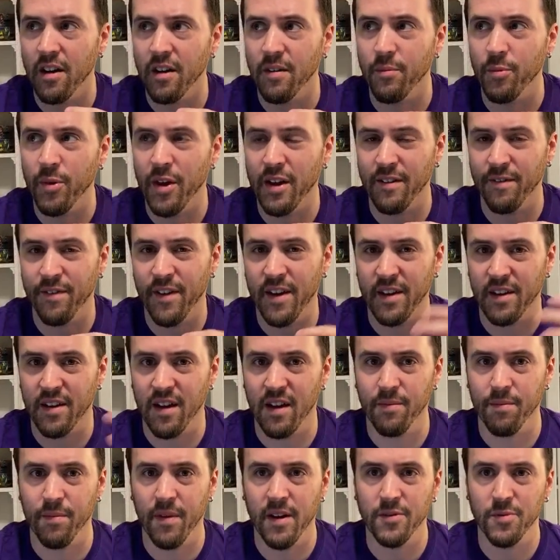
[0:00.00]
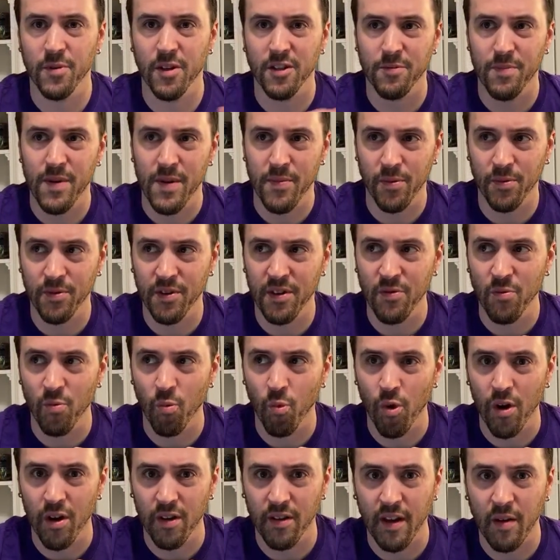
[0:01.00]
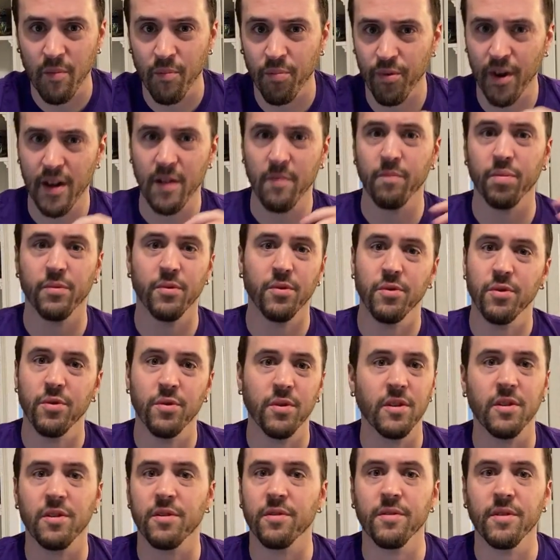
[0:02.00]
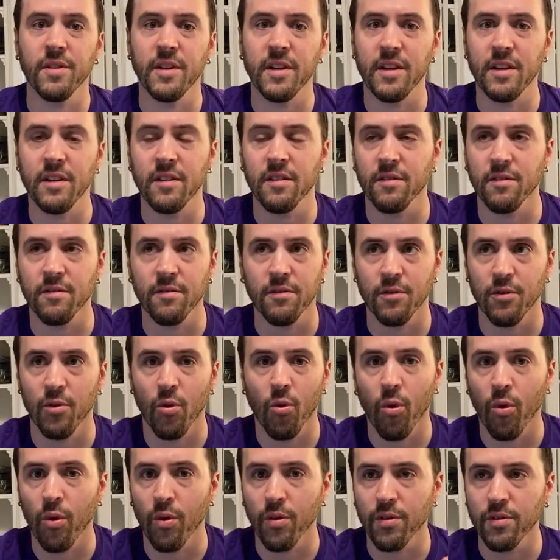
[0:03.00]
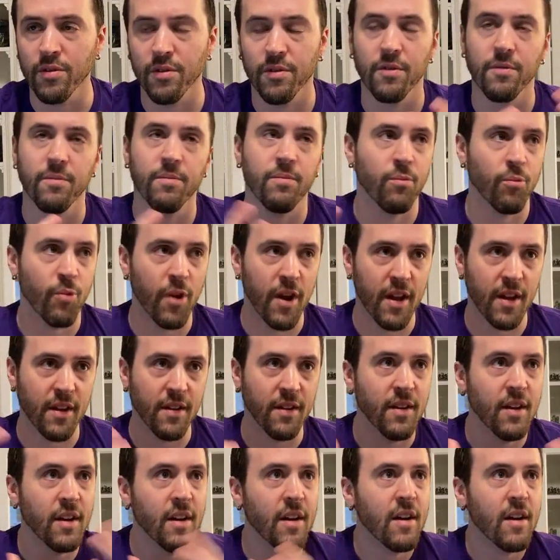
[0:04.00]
We had to find a compromise because people didn't want like bright blue and green and orange or red,